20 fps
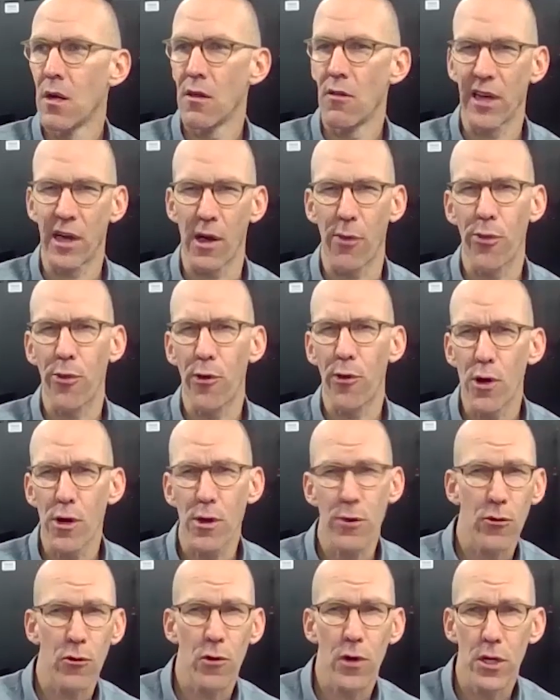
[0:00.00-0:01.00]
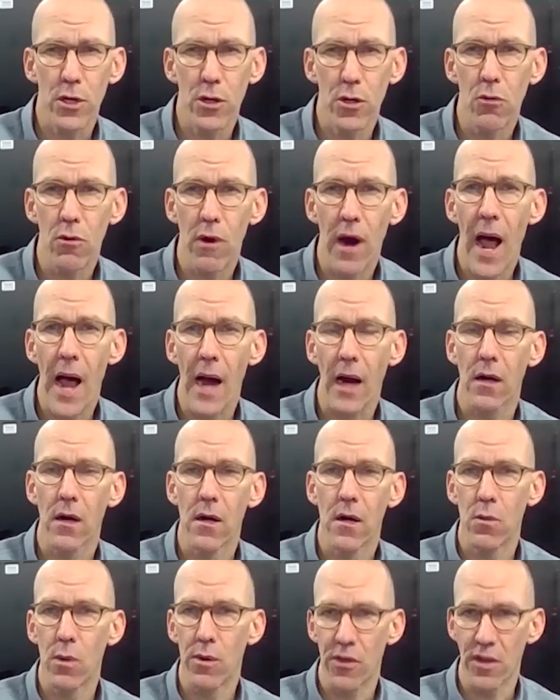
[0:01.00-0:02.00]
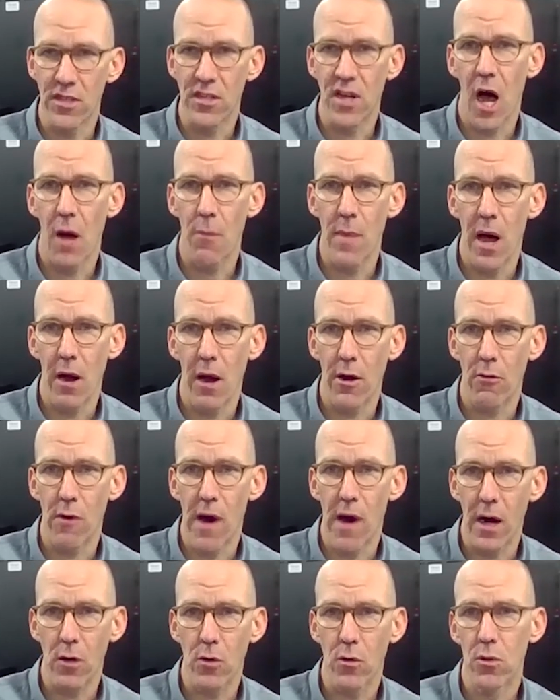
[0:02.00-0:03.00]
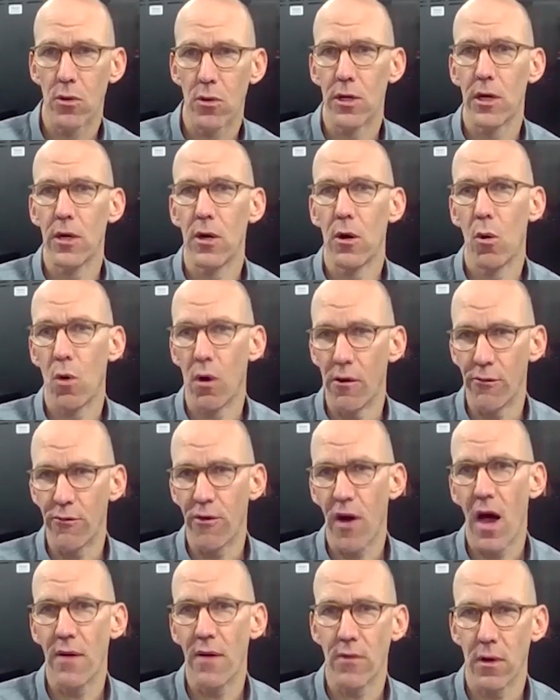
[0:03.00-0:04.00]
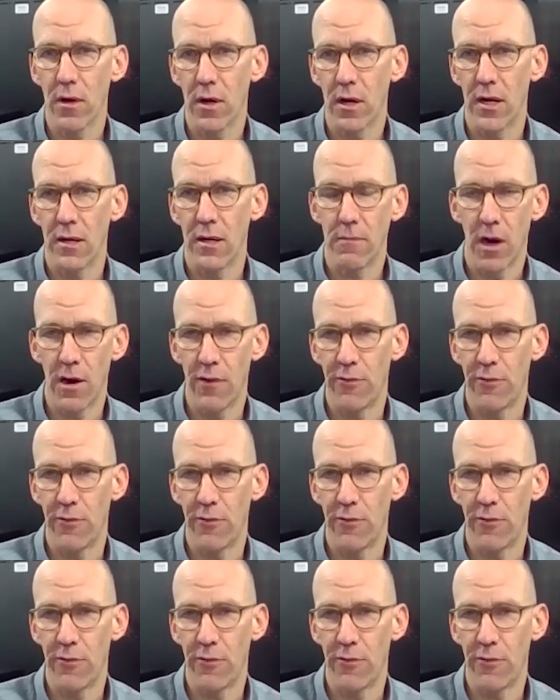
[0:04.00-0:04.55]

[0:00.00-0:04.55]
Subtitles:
like a 33U rack with a top-mounted rack cooler, or a